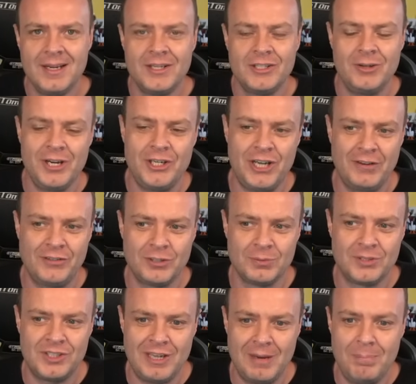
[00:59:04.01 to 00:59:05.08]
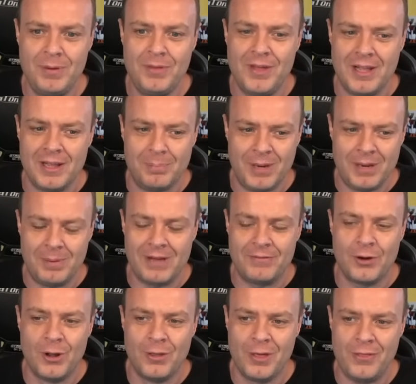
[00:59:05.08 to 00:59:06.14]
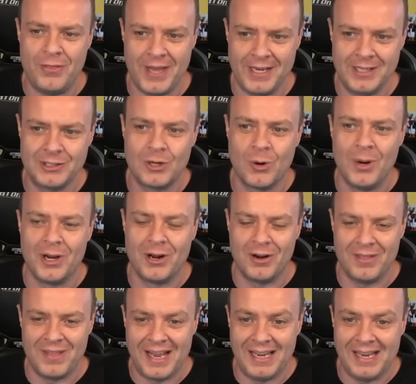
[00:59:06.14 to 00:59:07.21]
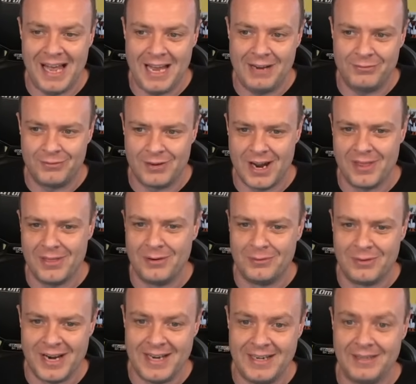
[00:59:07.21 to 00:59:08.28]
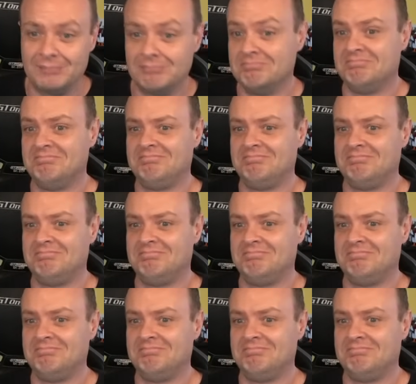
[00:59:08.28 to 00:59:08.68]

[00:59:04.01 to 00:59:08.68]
So I should have some sympathy that people have other things going on in their life rather than raiding.